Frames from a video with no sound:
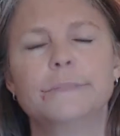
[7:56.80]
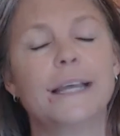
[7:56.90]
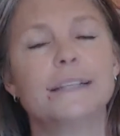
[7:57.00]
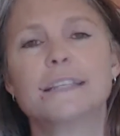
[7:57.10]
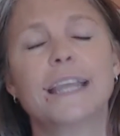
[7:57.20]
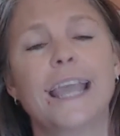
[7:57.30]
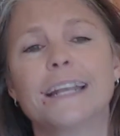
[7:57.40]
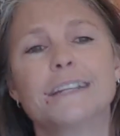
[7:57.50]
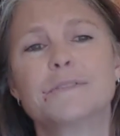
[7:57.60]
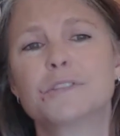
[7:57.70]
past the
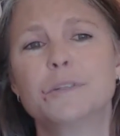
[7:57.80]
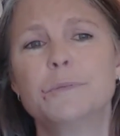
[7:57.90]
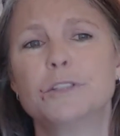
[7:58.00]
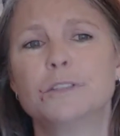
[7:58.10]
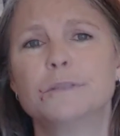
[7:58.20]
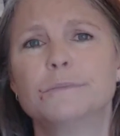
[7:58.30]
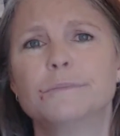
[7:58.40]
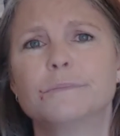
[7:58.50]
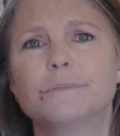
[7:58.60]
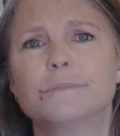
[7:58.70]
canon of Scripture.
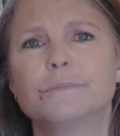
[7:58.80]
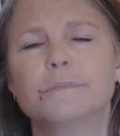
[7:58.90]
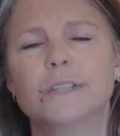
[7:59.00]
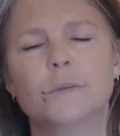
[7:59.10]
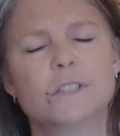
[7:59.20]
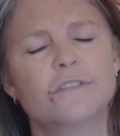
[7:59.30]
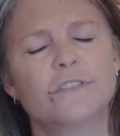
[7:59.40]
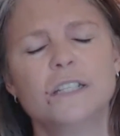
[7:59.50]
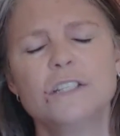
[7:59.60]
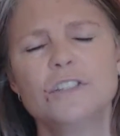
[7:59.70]
It was
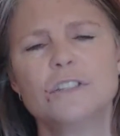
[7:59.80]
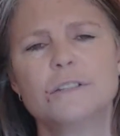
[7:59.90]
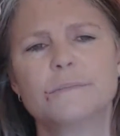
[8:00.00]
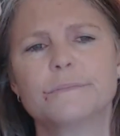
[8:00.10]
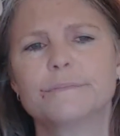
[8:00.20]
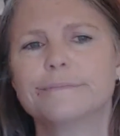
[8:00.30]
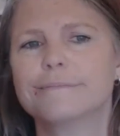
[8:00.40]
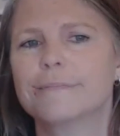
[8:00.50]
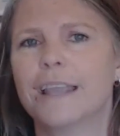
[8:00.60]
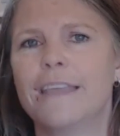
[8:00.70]
finished,
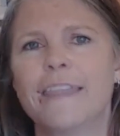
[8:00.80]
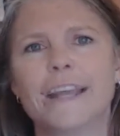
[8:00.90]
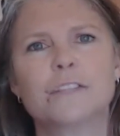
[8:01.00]
and